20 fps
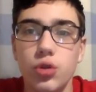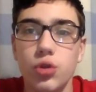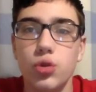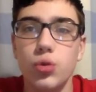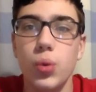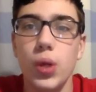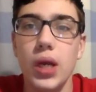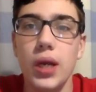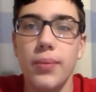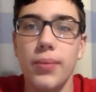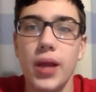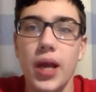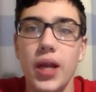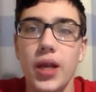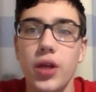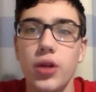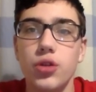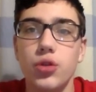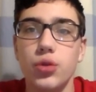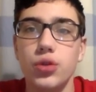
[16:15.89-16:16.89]
George William
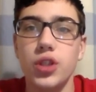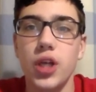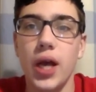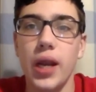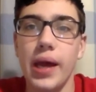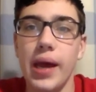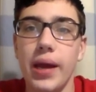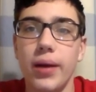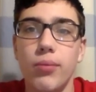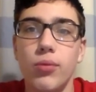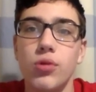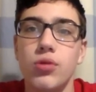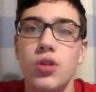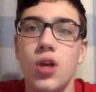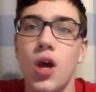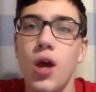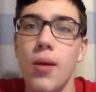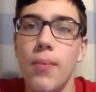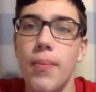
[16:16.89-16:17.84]
Kelly and George Kelly Animals.